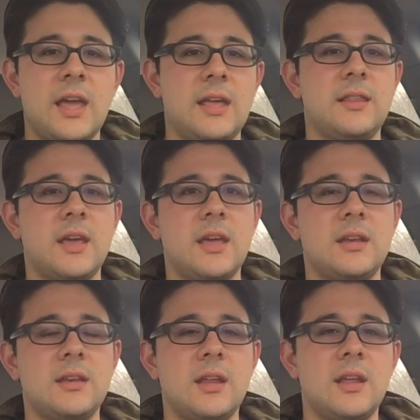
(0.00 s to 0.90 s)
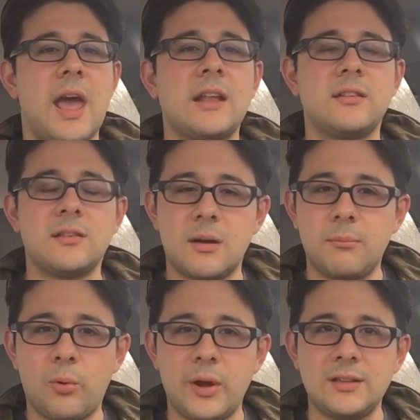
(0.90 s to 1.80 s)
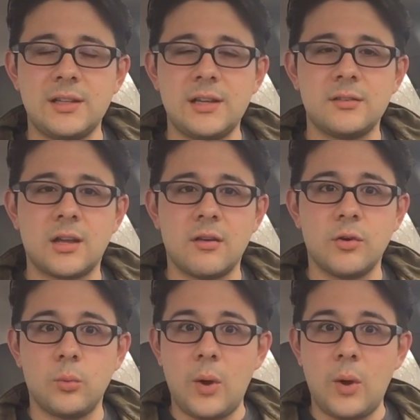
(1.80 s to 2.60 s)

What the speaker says: And then at some point they discover,